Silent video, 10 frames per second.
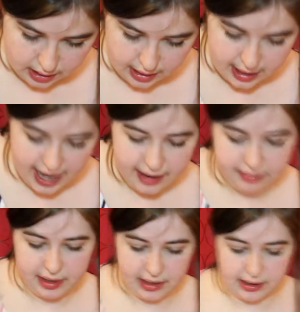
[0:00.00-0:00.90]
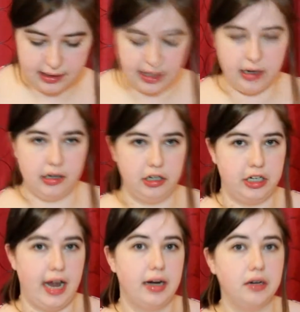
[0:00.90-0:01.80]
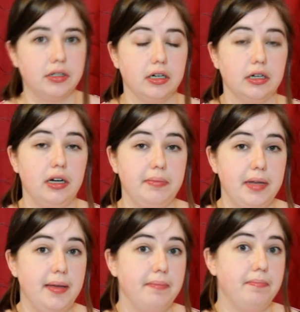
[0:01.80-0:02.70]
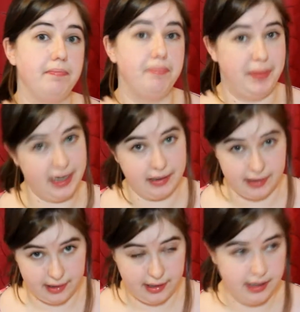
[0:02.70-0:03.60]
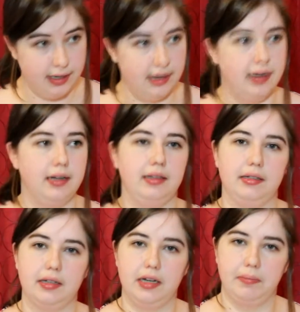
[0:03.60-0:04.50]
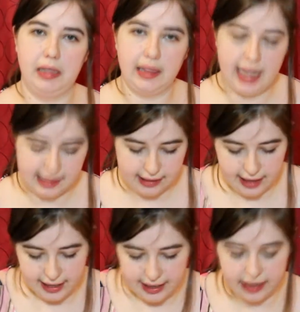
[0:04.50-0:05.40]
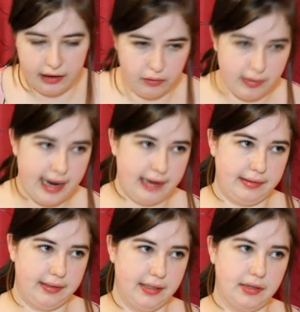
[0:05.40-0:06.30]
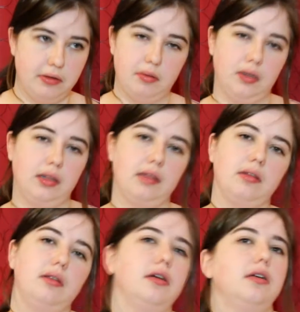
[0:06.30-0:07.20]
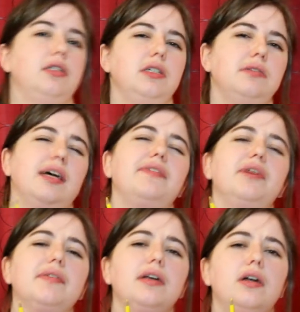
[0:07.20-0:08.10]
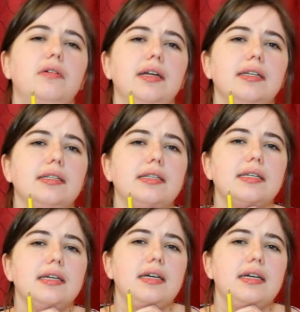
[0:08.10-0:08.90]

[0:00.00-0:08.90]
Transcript: That means that our shadows are going to be bigger. There's going to be less light getting around. So have you ever noticed